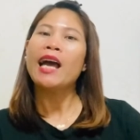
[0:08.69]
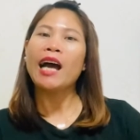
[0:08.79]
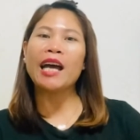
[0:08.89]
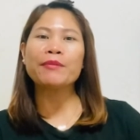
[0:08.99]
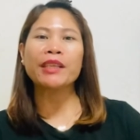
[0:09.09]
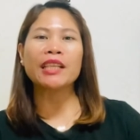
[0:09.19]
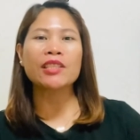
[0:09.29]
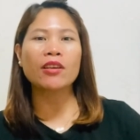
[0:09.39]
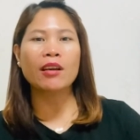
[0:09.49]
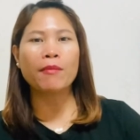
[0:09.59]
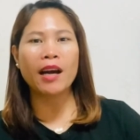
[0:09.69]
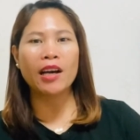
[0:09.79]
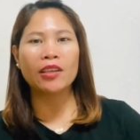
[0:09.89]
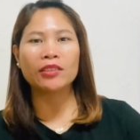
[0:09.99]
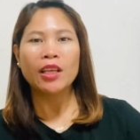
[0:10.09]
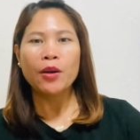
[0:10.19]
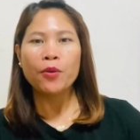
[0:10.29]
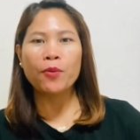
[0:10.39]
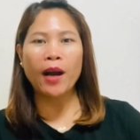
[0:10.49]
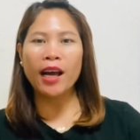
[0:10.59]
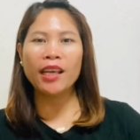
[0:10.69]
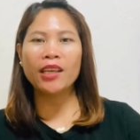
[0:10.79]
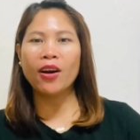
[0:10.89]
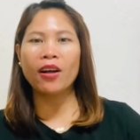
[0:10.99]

I'm gonna talk about why